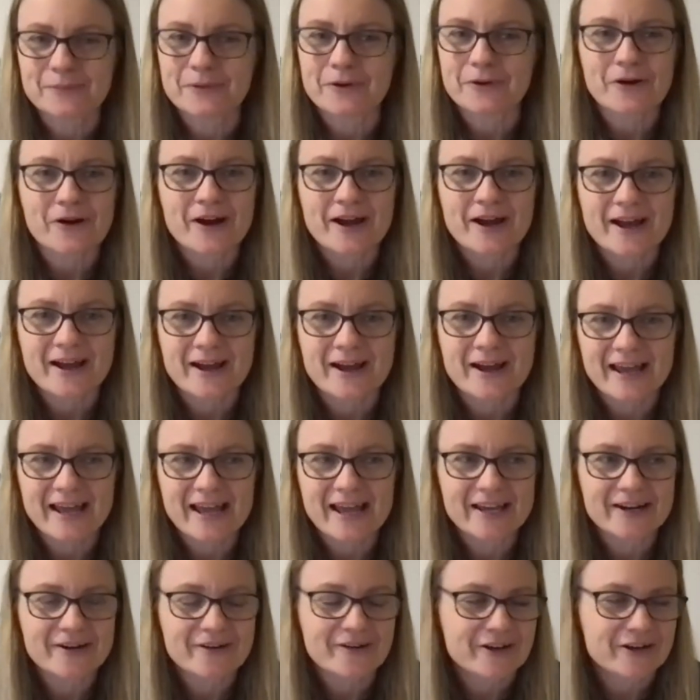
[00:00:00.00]
prior
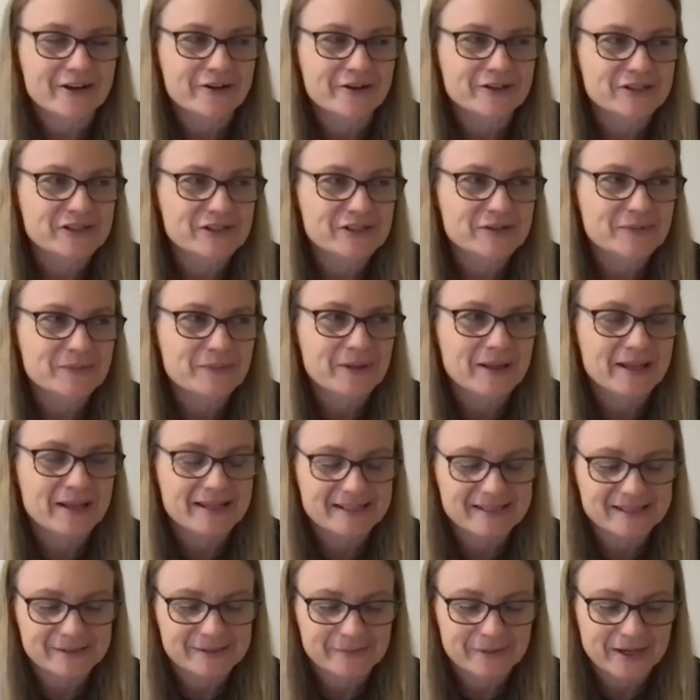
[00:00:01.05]
had I got to a
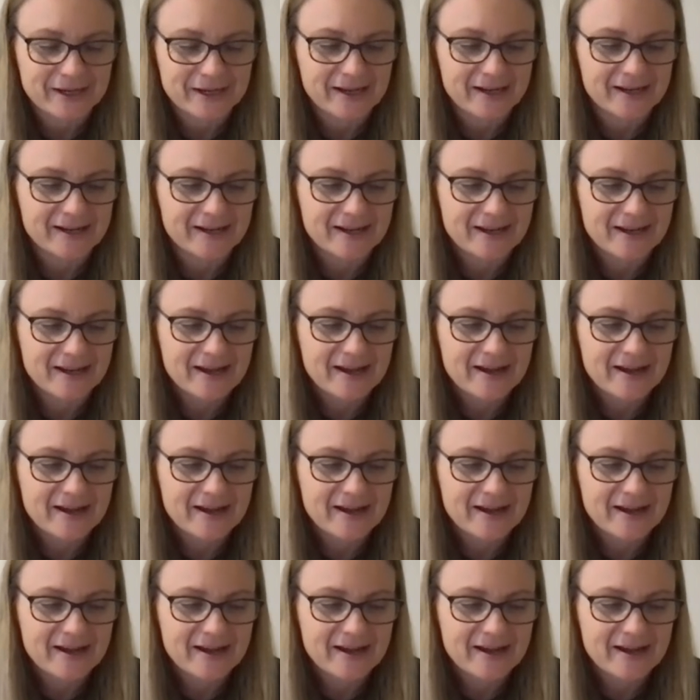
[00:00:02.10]
place where